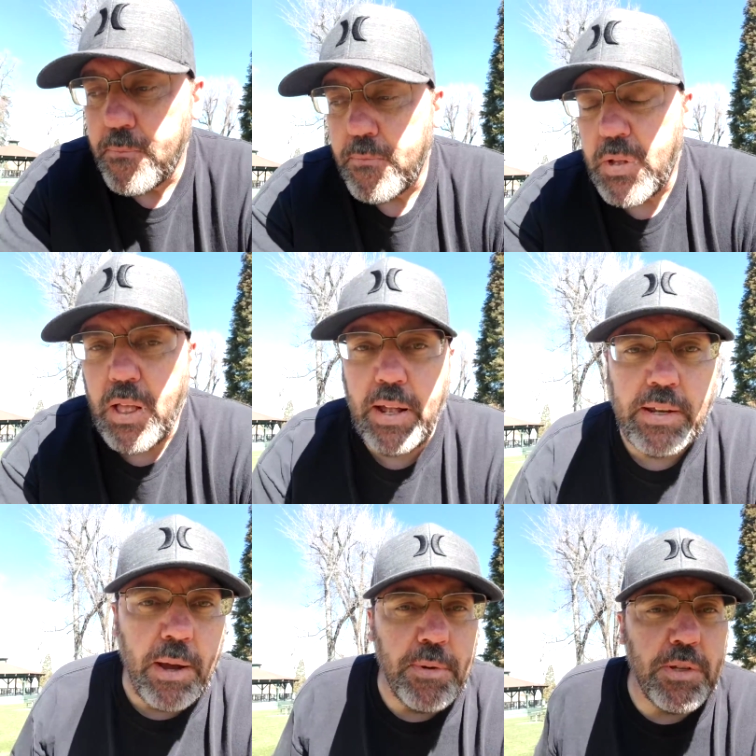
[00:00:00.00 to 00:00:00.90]
A lot of
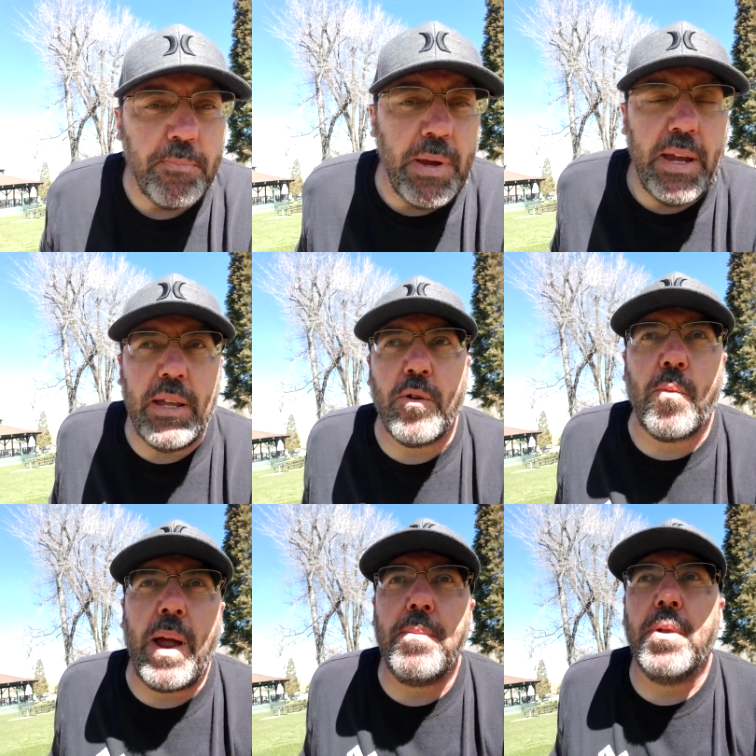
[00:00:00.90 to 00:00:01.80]
times, it's being in the
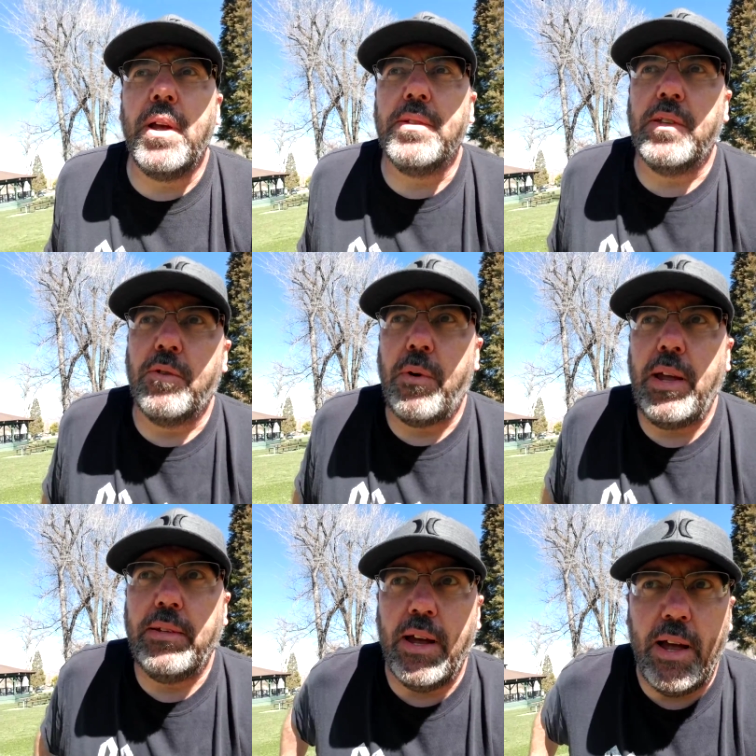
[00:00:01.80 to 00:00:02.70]
right place at the
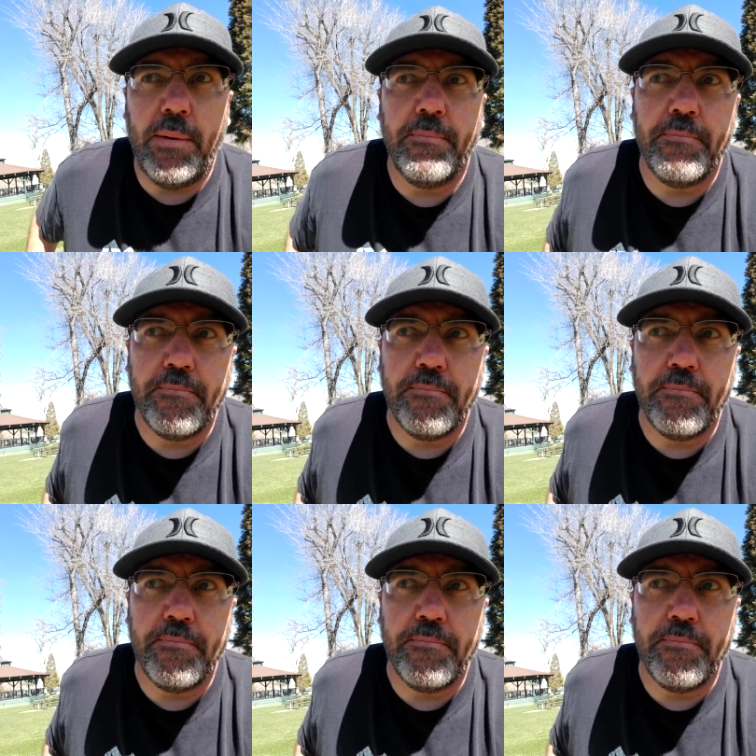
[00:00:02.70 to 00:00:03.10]
right time.